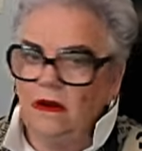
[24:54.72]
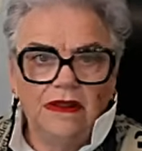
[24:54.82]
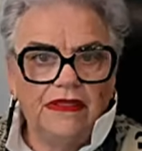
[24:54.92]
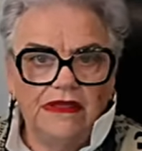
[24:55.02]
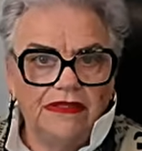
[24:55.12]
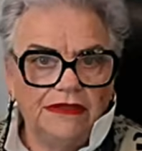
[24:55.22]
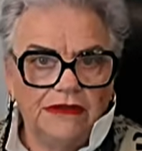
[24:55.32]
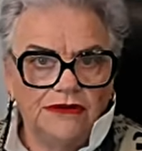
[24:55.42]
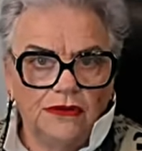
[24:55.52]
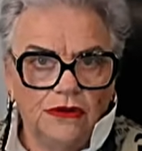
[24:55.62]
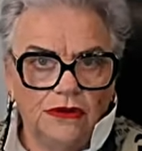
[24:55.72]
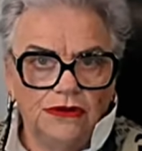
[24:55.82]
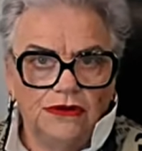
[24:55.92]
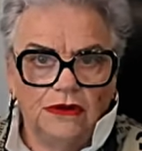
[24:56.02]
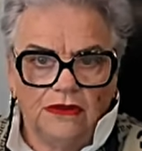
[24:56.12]
Who do they think they're talking
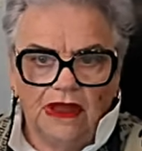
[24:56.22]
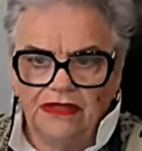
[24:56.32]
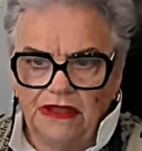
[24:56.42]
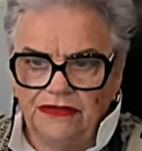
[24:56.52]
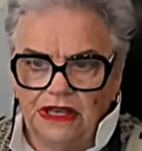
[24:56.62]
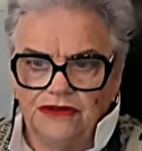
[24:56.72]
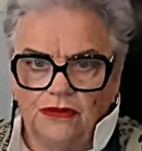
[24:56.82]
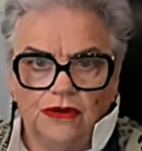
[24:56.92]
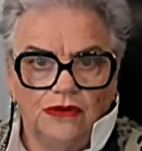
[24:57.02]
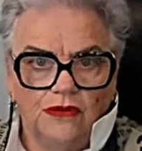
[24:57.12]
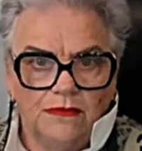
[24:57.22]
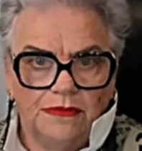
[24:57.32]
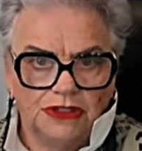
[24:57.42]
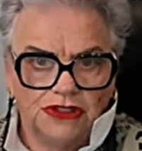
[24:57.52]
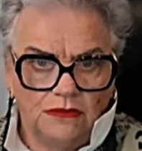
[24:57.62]
to? They think they're talking to a
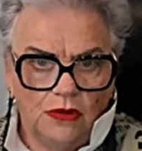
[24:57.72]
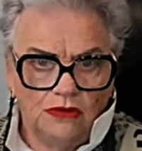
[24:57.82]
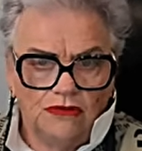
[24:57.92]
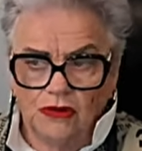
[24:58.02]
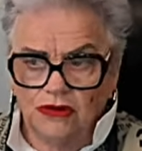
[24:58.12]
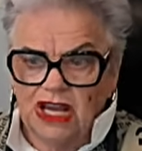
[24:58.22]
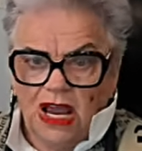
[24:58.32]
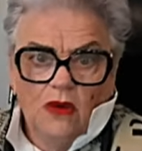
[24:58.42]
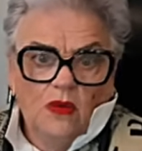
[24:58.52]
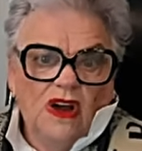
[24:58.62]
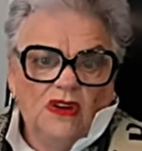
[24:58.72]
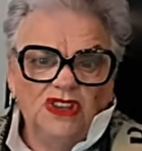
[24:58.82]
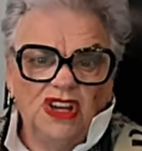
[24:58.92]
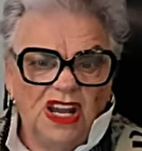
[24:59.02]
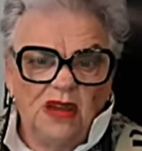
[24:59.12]
bunch of morons. Well,
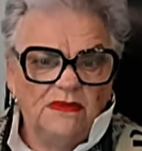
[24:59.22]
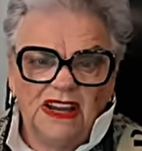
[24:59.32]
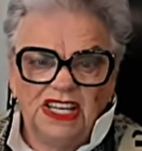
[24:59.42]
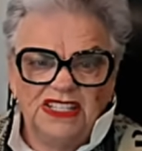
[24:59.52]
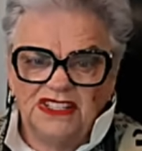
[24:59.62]
you know, monkey